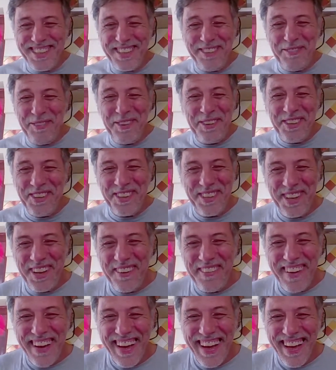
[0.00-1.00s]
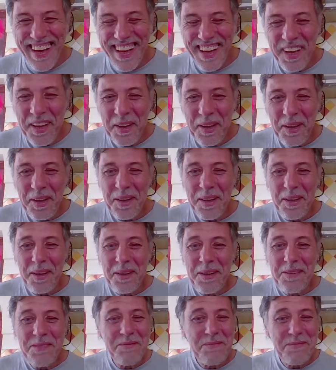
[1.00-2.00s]
you wouldn't do it.
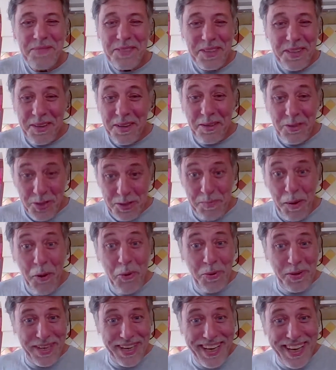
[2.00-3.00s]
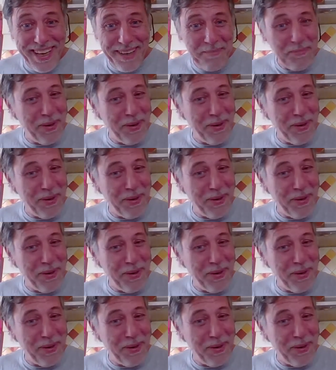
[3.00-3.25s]
I'd smoke it,